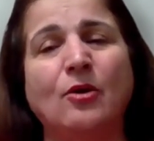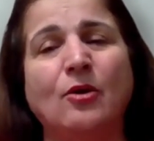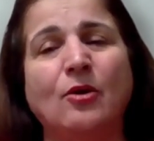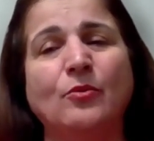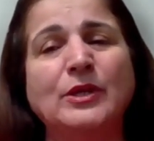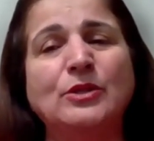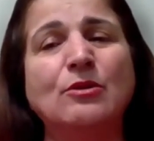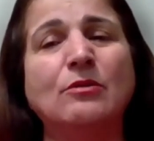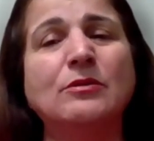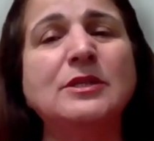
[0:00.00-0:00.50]

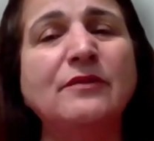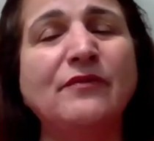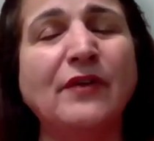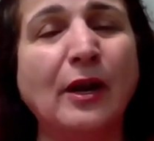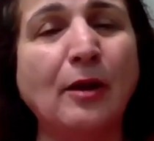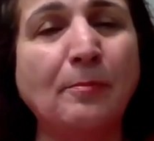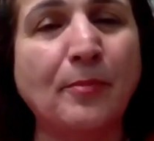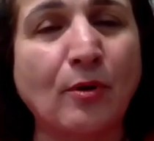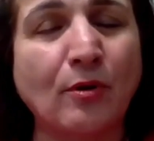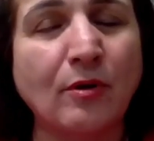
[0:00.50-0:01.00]
we don't
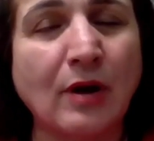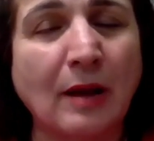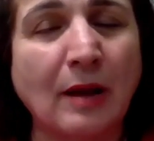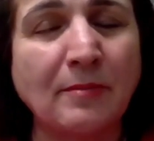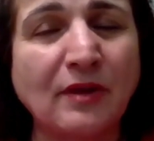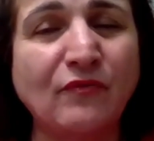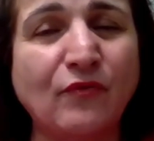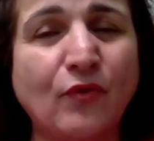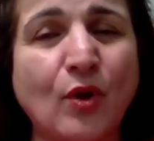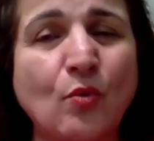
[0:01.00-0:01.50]
develop
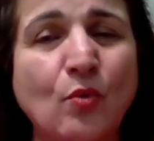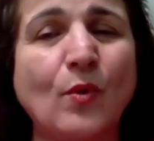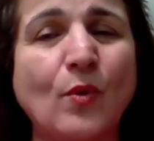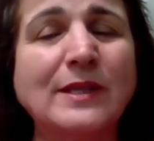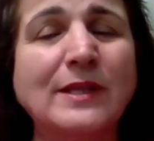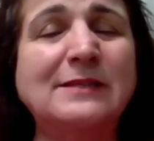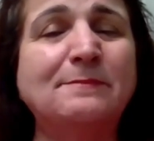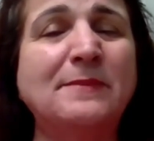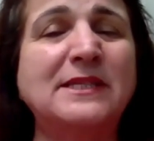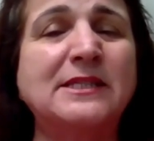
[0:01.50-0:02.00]
programming for
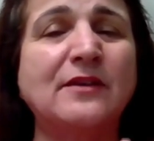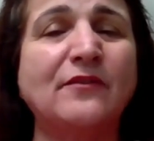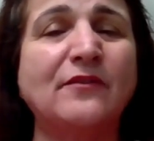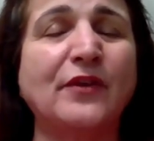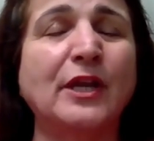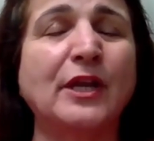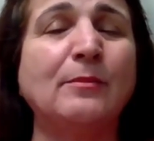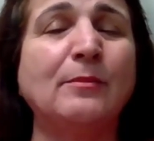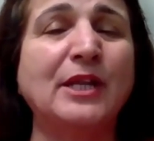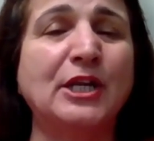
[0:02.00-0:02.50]
one
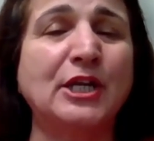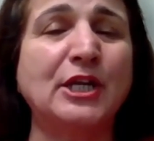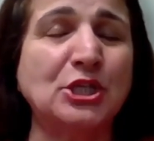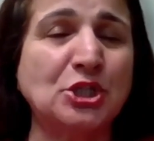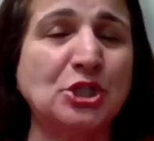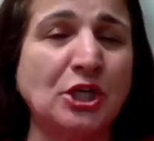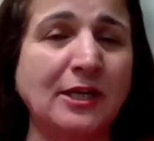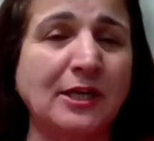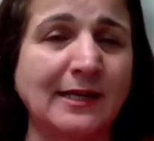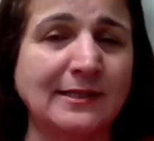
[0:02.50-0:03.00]
specific
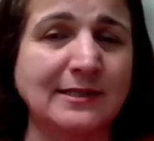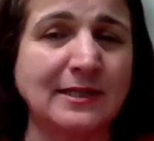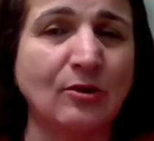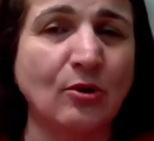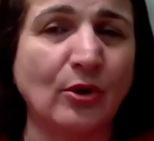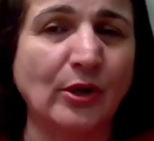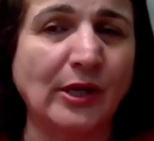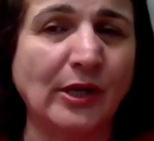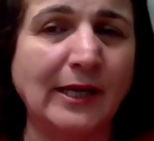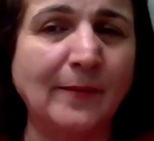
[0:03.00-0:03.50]
immigration
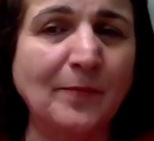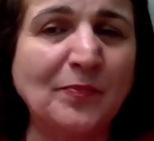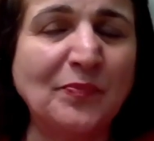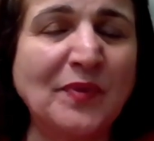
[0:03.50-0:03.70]
category.